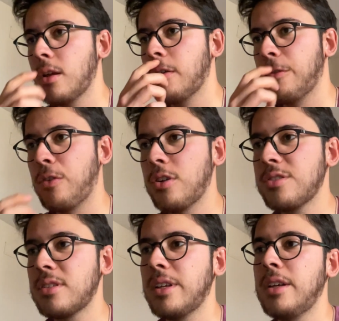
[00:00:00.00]

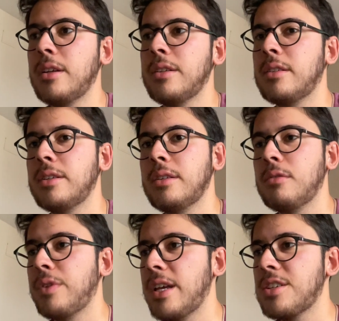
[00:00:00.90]
Firstly, the
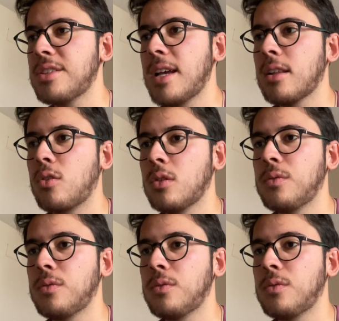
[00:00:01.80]
VHDL code